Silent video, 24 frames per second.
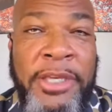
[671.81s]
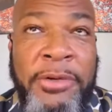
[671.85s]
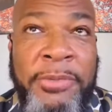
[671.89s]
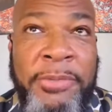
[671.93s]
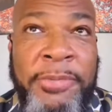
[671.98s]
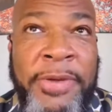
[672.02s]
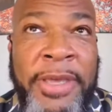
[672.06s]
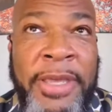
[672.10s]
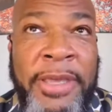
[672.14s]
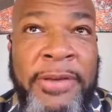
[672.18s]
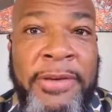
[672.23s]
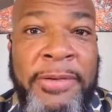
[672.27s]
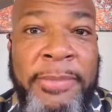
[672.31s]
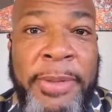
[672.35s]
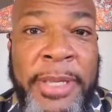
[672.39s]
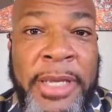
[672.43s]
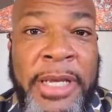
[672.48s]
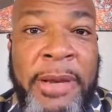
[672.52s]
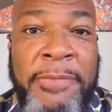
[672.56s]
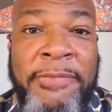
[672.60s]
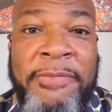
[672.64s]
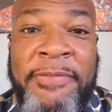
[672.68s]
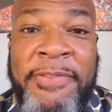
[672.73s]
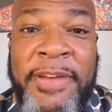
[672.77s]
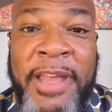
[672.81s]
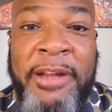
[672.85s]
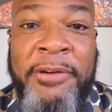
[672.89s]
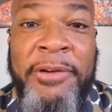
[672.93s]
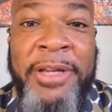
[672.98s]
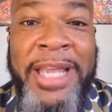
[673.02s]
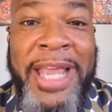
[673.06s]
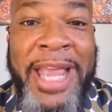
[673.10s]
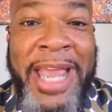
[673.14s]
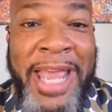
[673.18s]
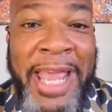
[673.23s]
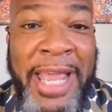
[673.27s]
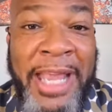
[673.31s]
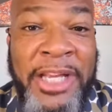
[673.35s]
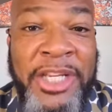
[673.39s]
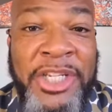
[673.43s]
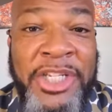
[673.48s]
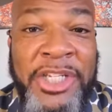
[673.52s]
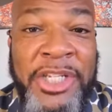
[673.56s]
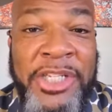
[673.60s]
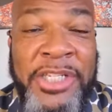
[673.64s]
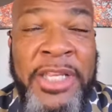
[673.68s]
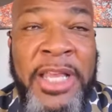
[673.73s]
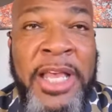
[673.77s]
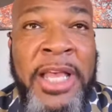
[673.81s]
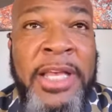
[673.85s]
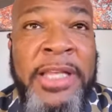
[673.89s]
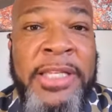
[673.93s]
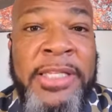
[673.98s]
you become very anxious.